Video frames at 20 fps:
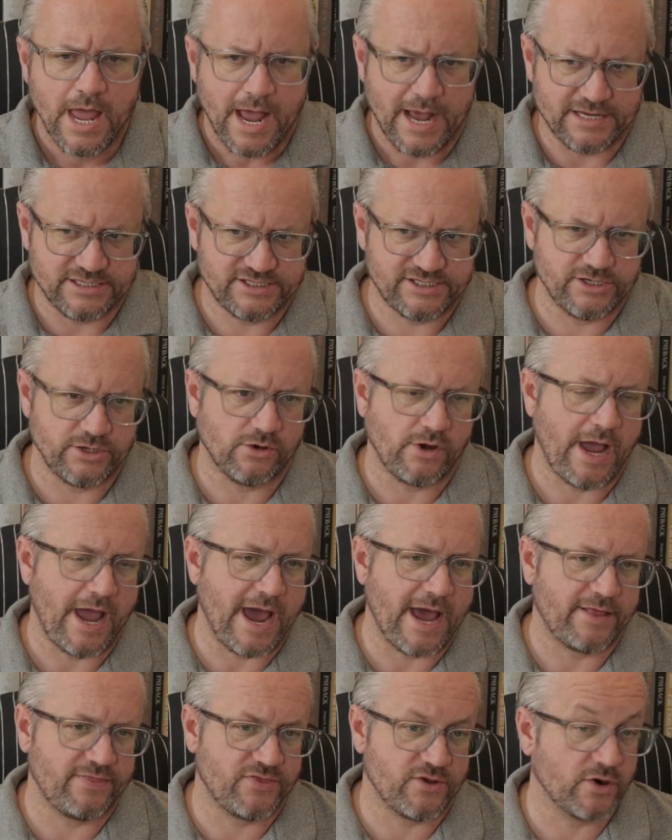has still
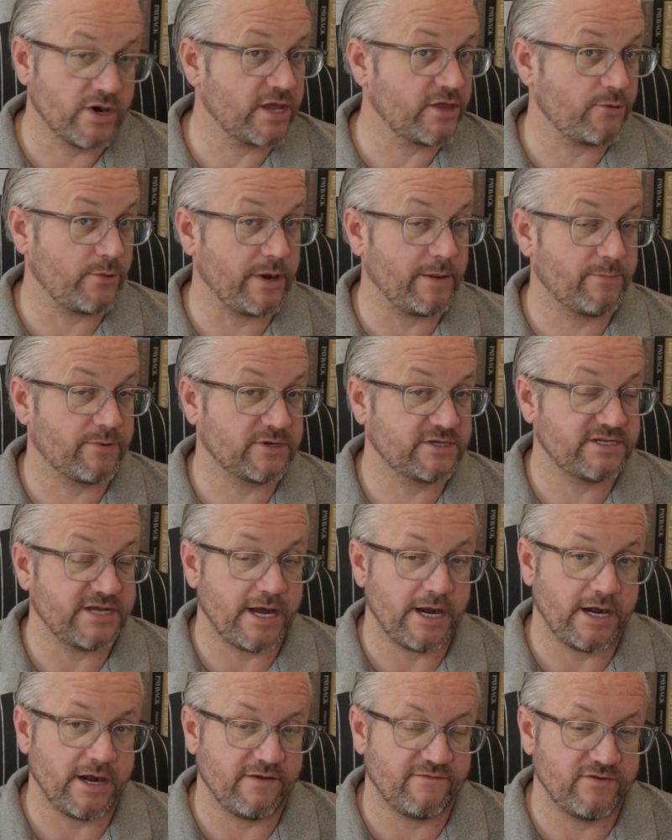had
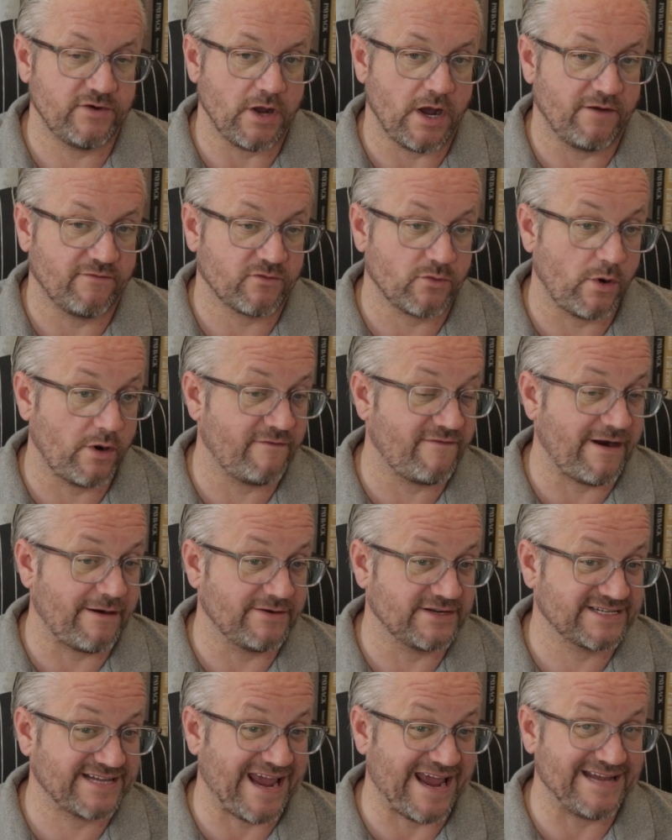33% of
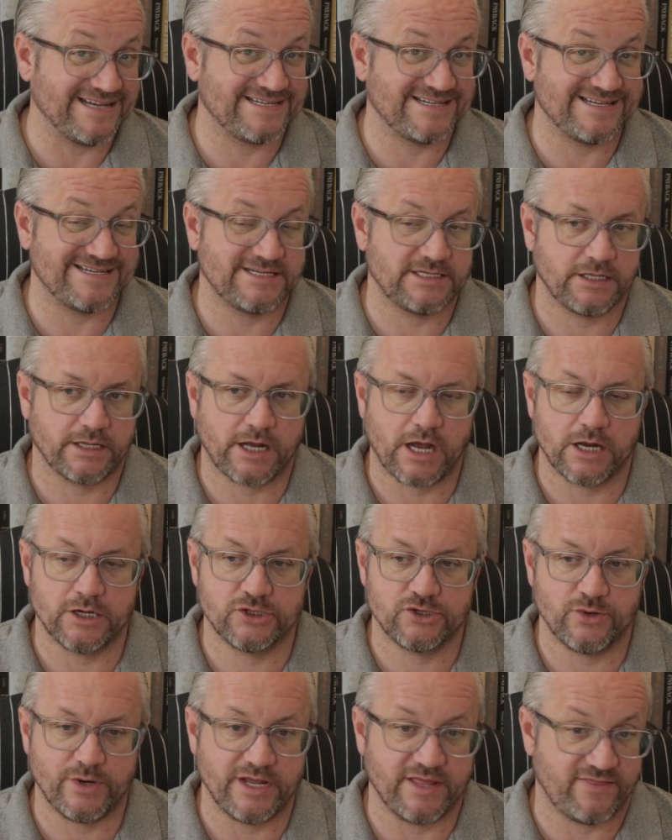coronavirus cases in the
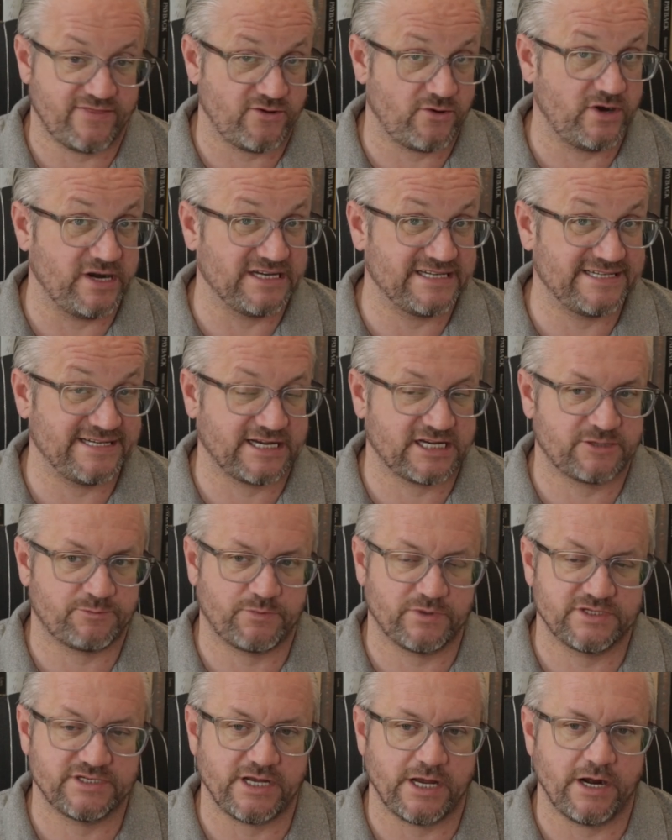country and
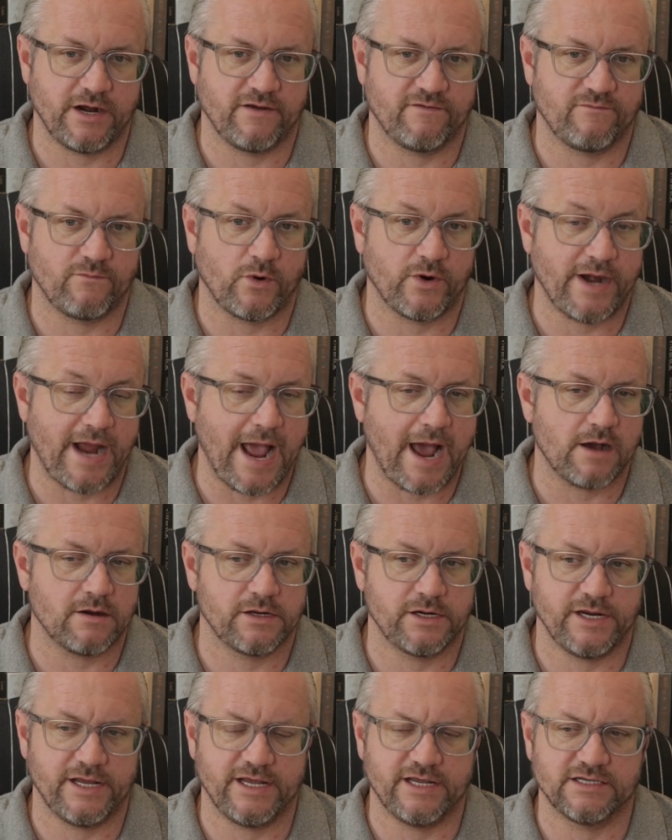36% of
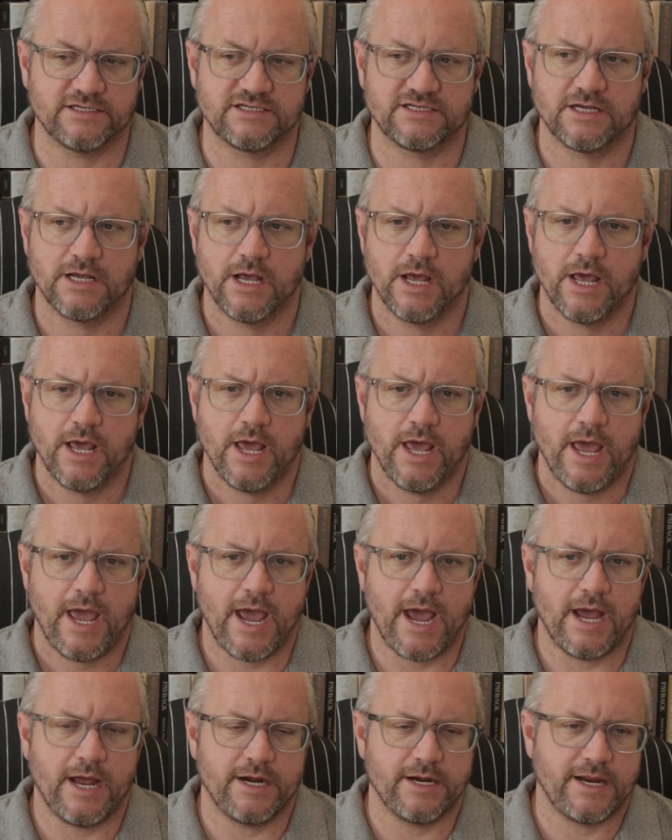mortalities,
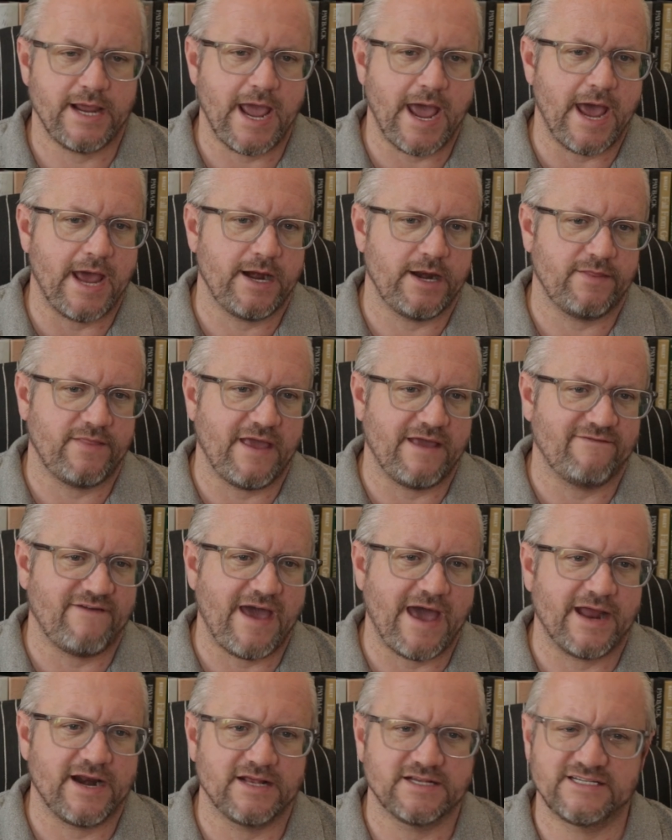and yet they've
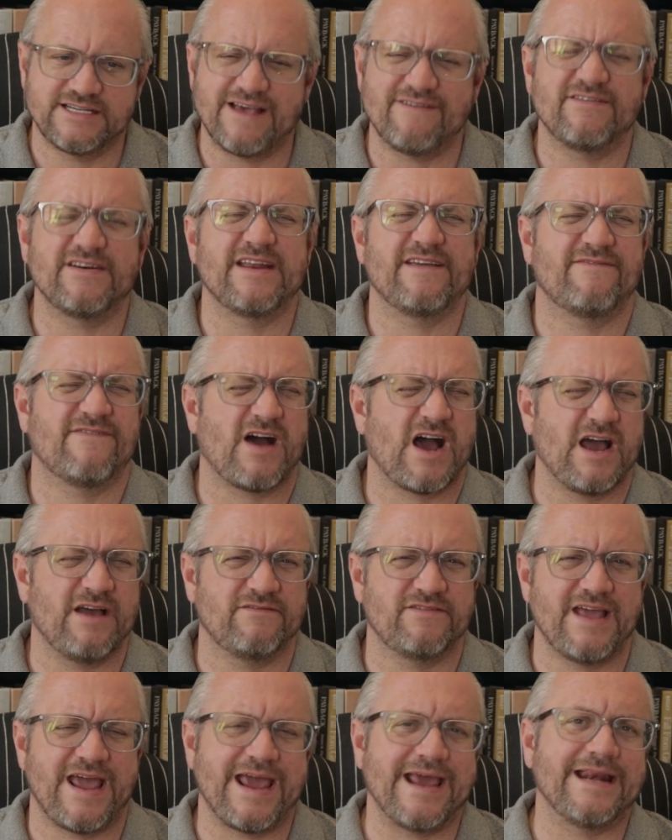had a
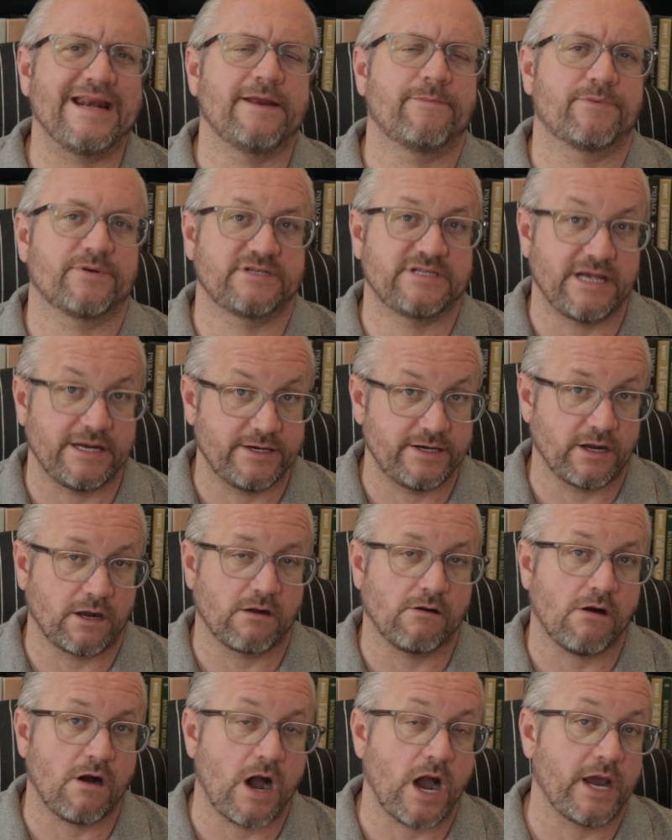75 to 80%
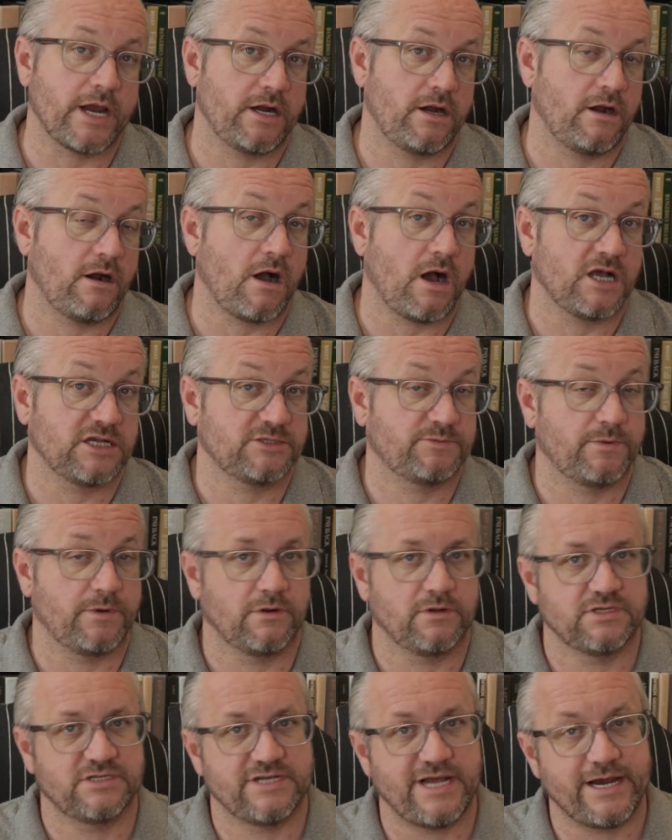decline in
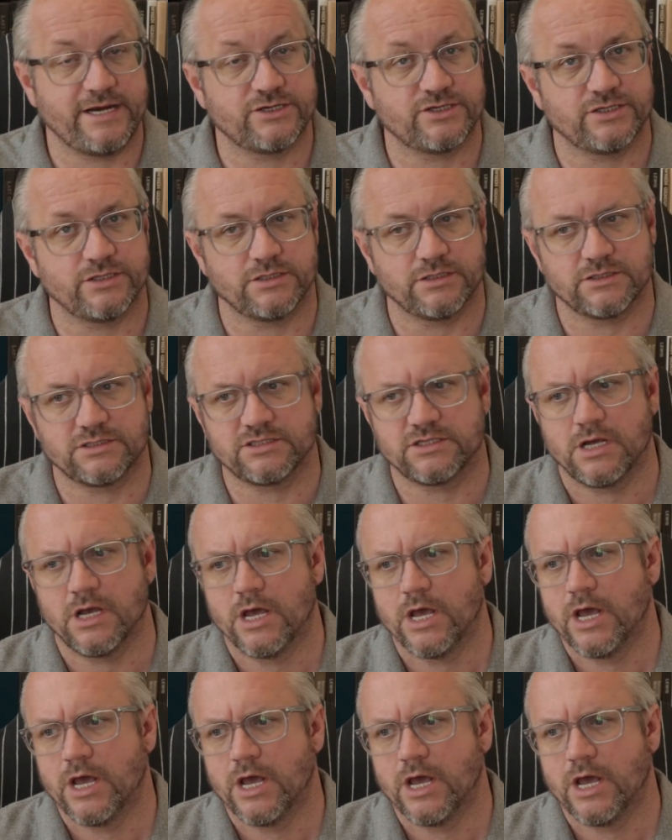hospitalizations.